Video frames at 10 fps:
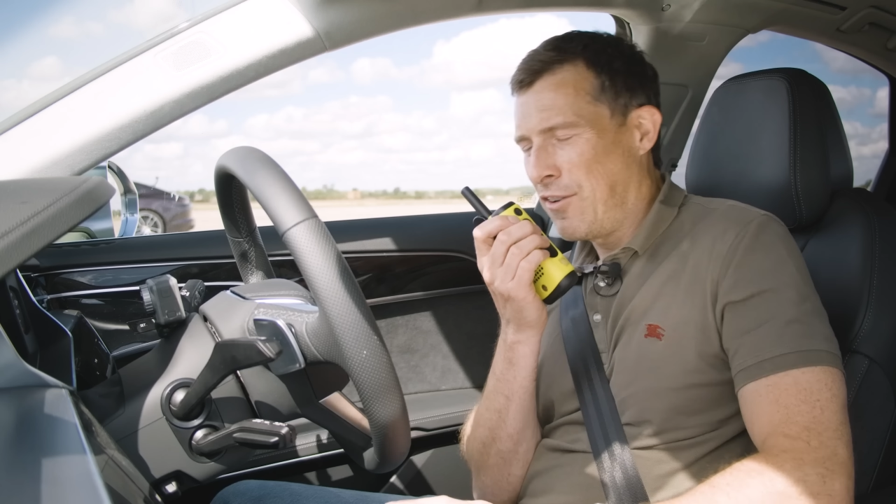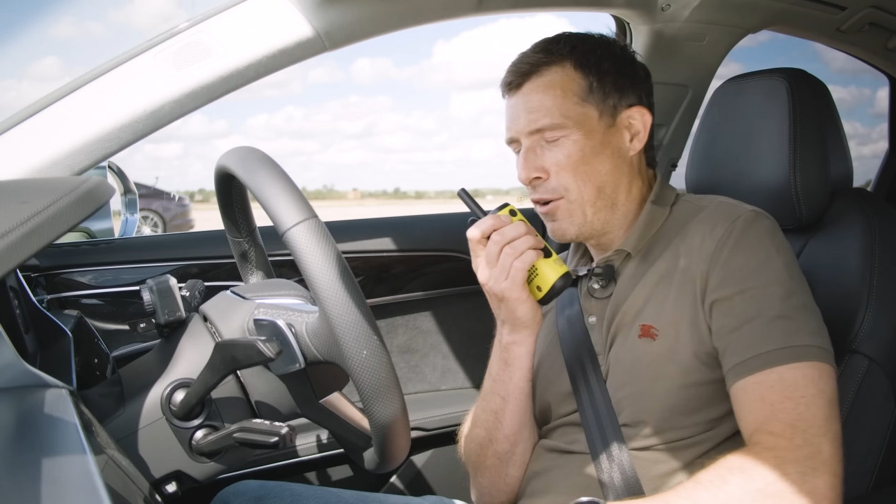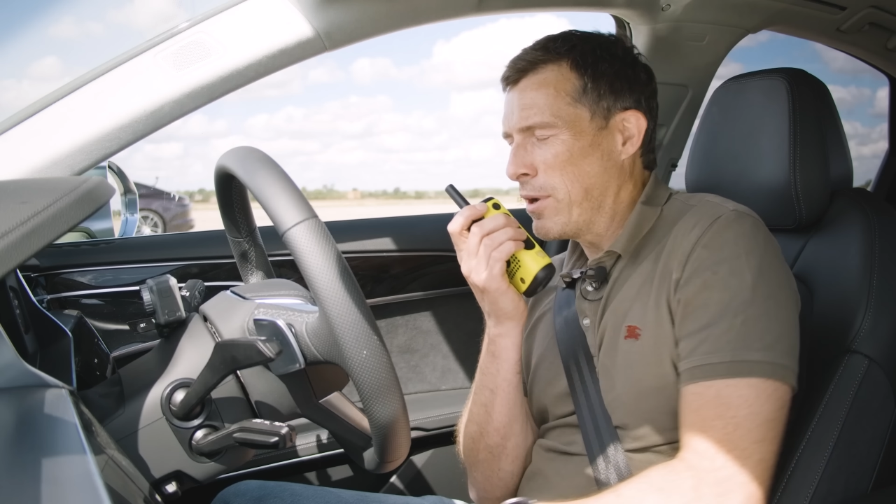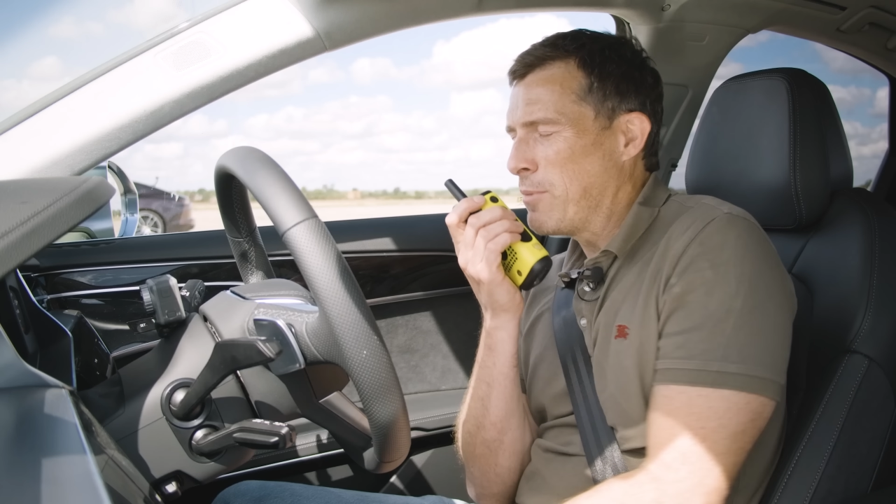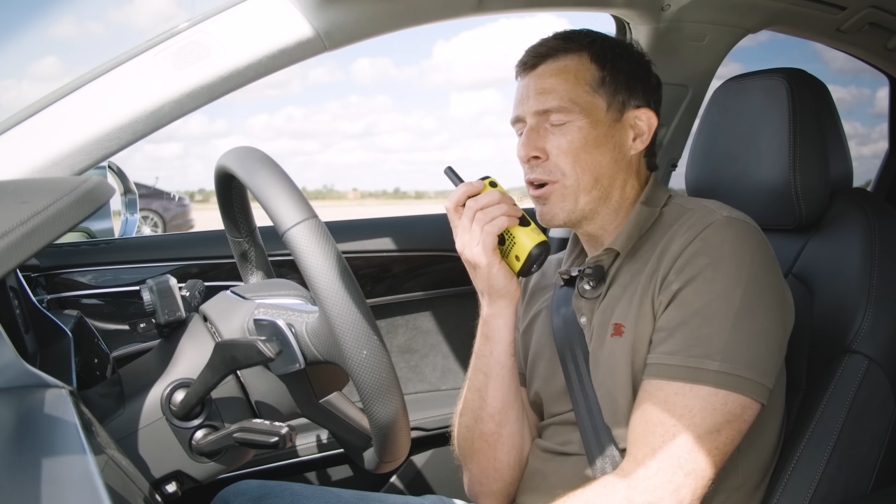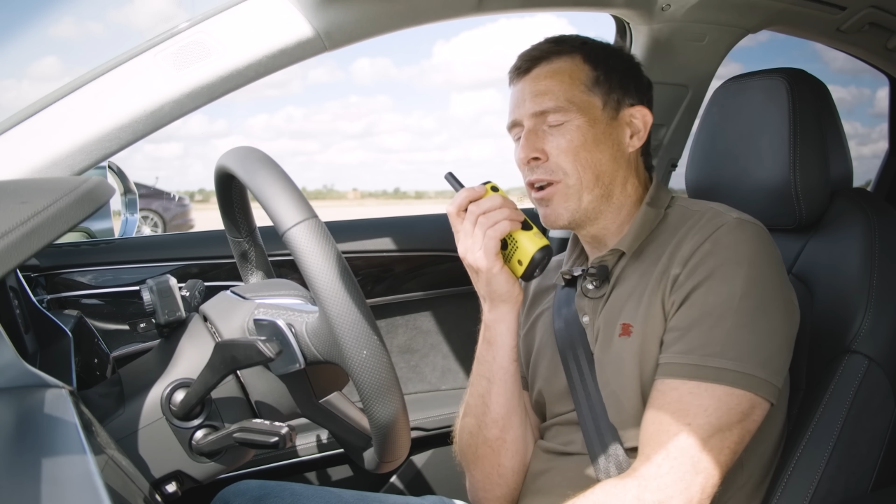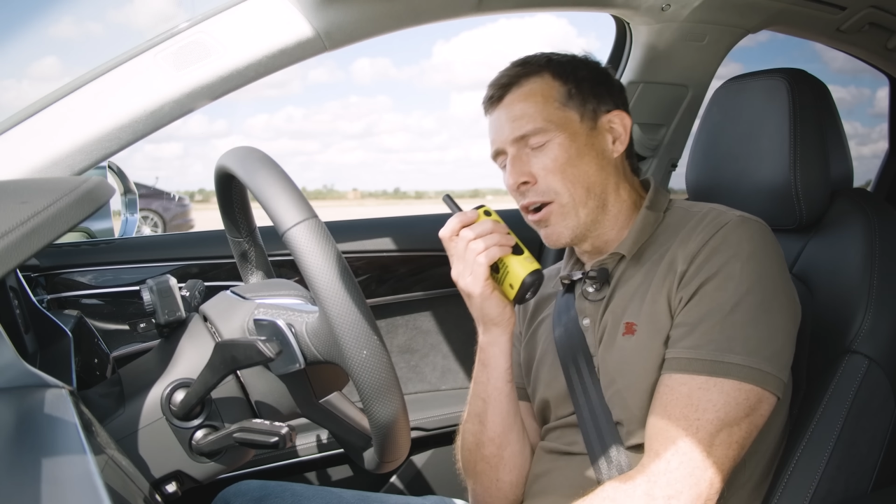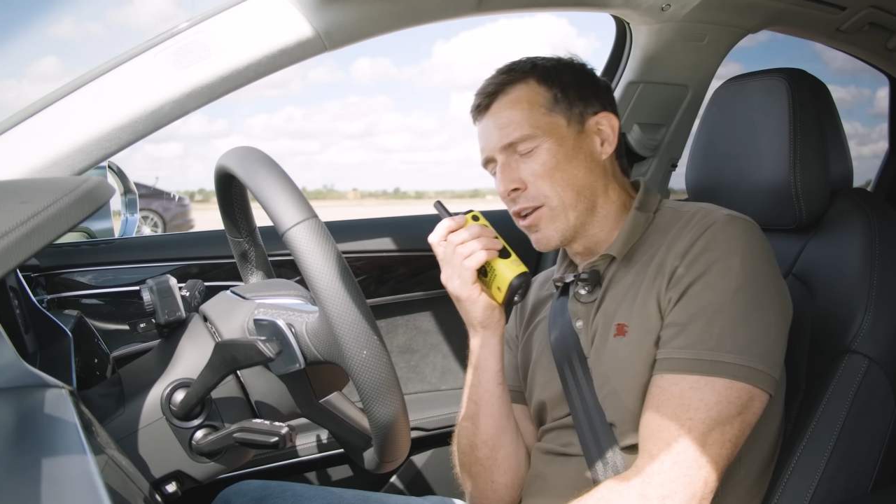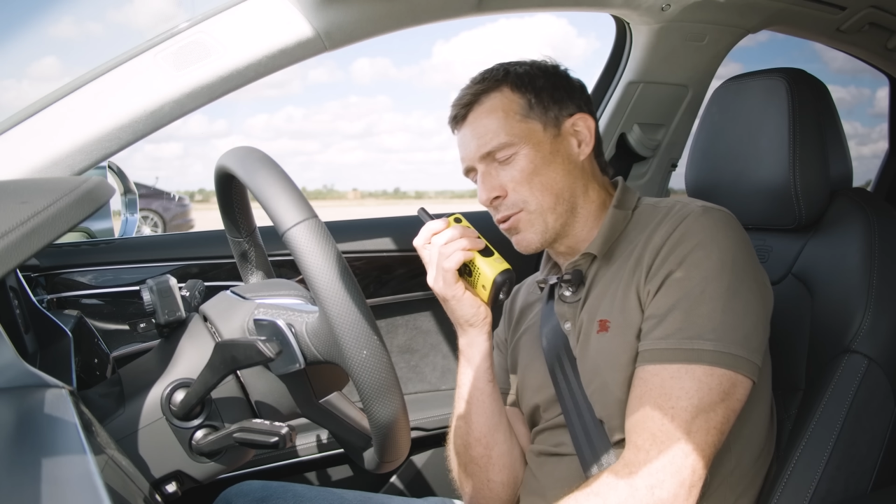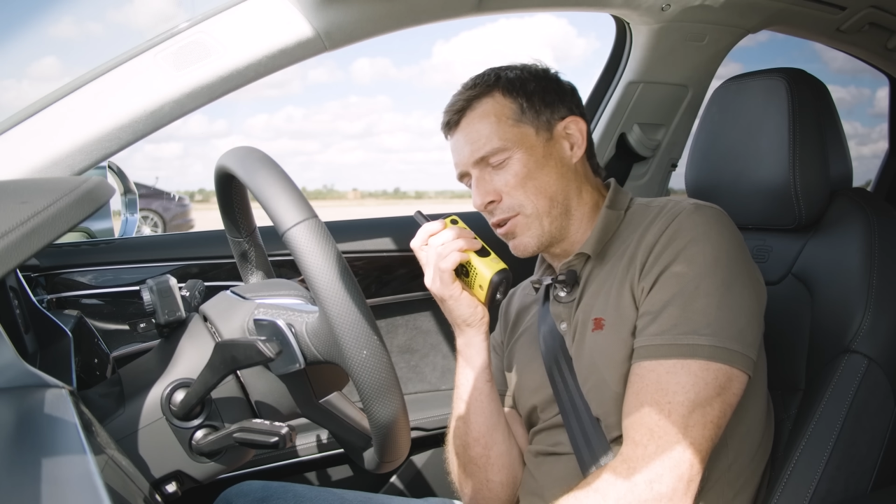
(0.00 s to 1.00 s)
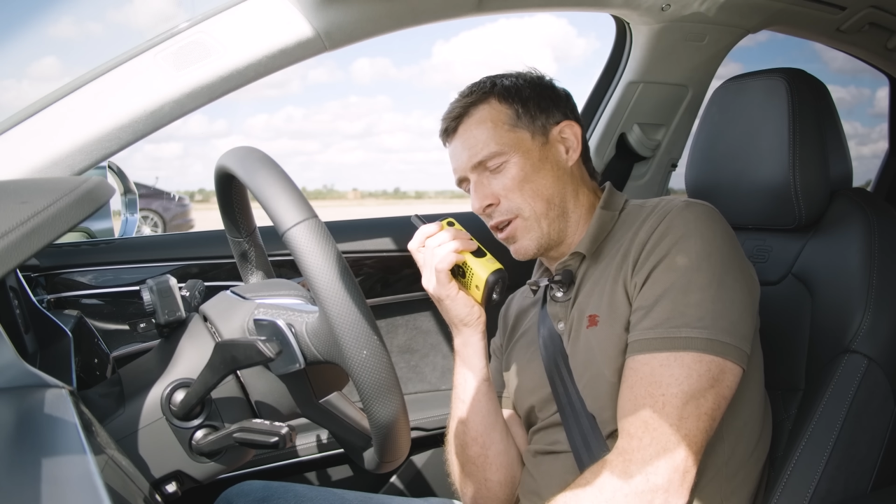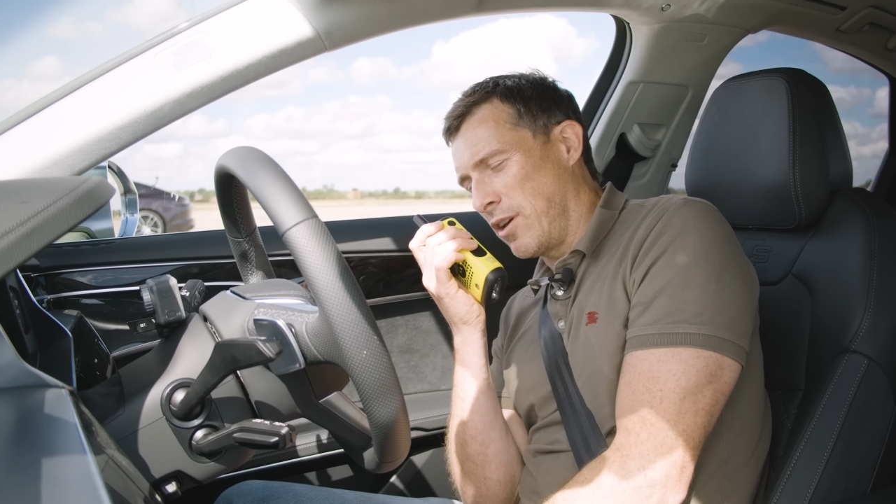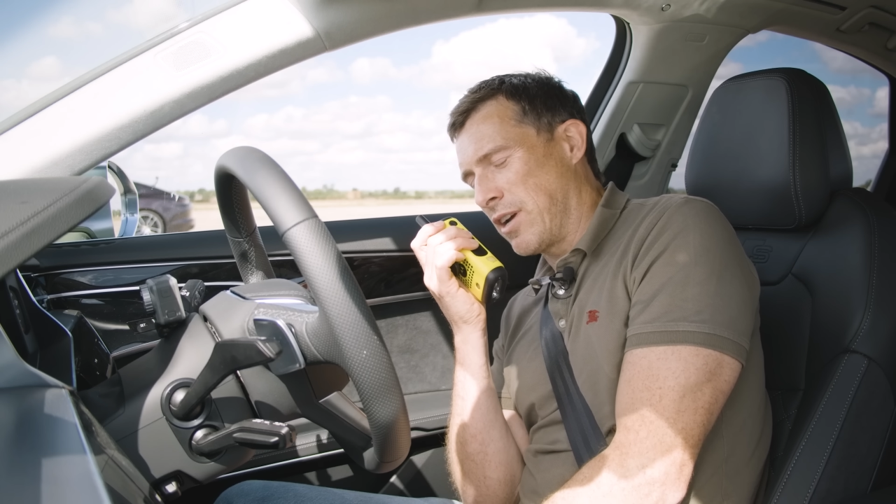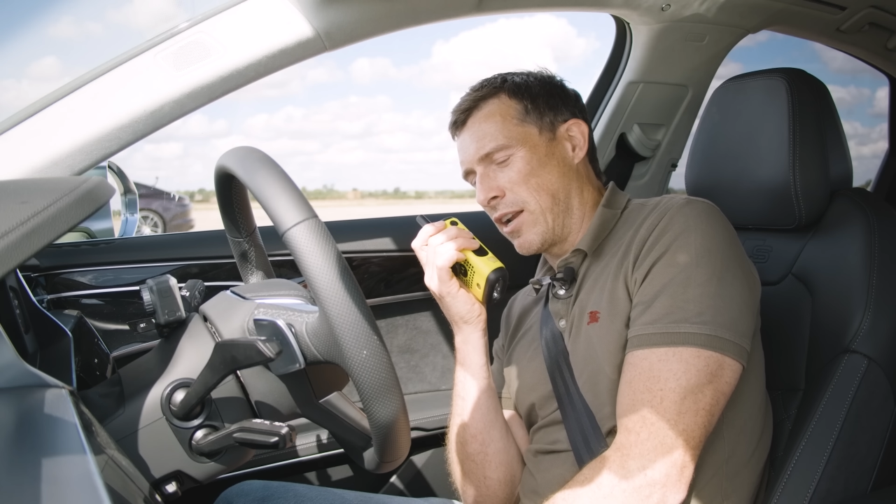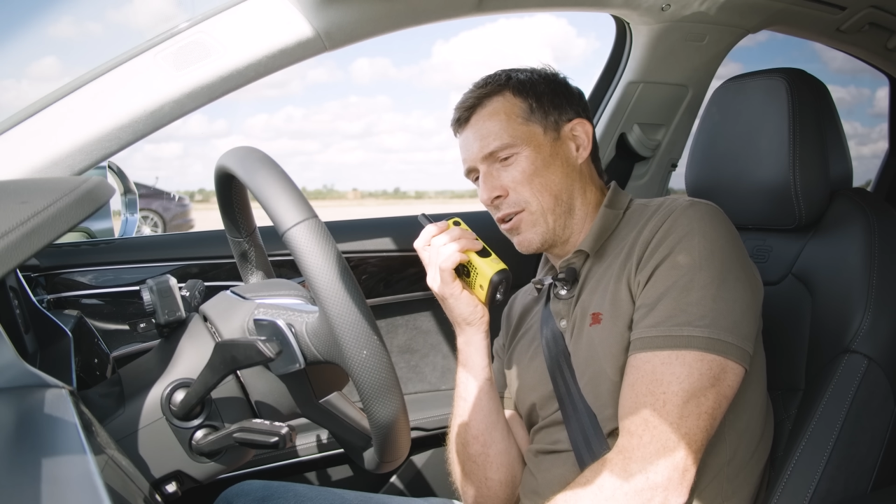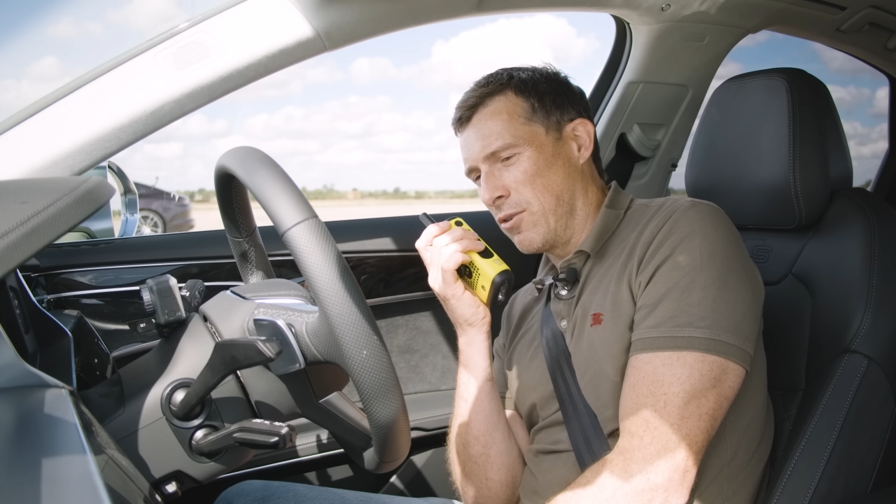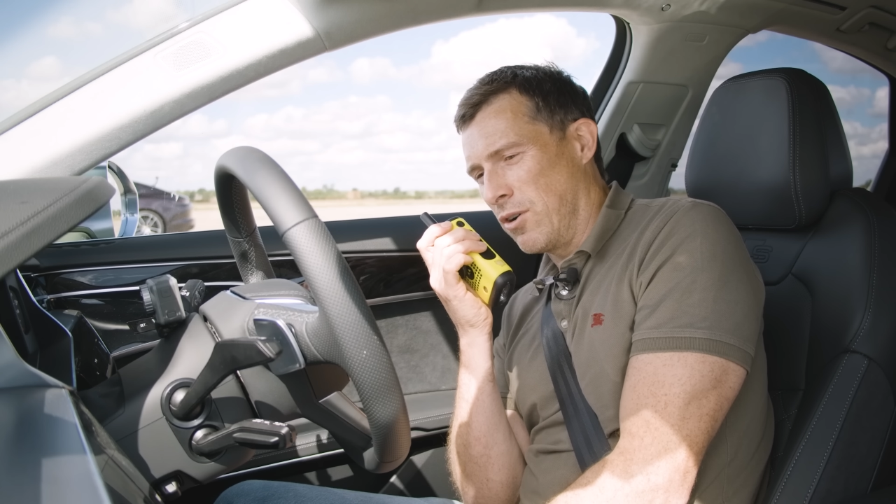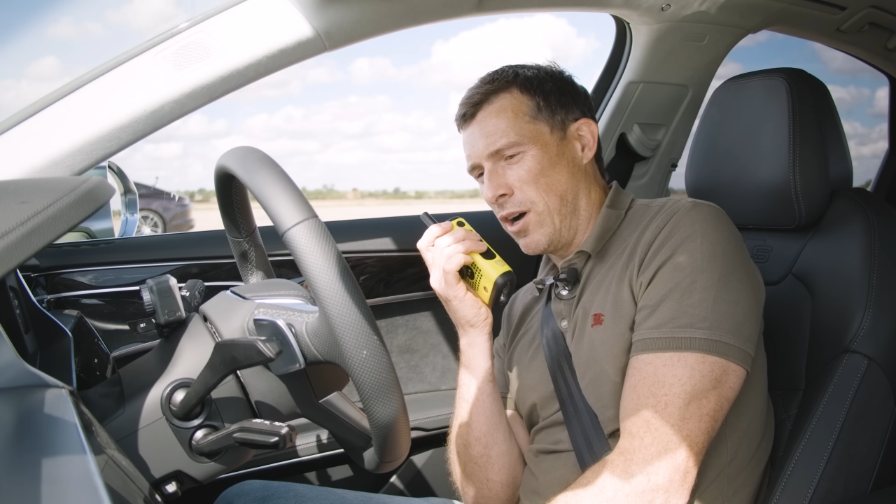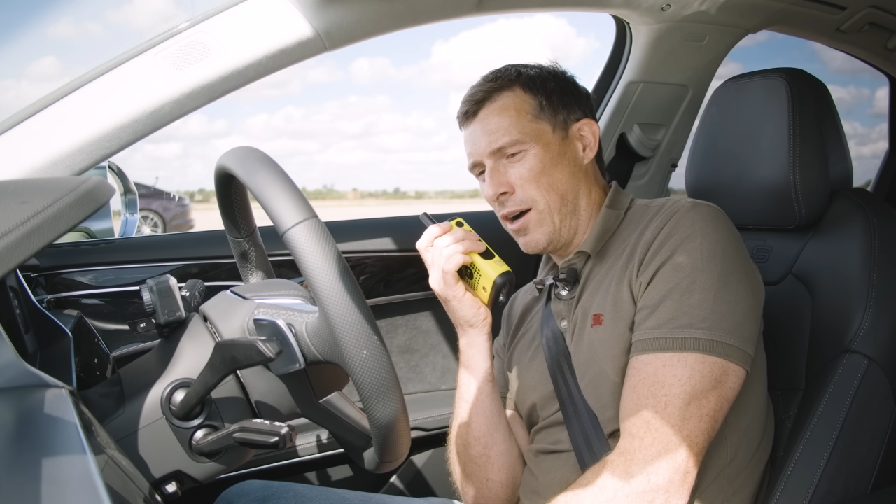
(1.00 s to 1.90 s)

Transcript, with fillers: If I'm being brutally honest with you, Daniel,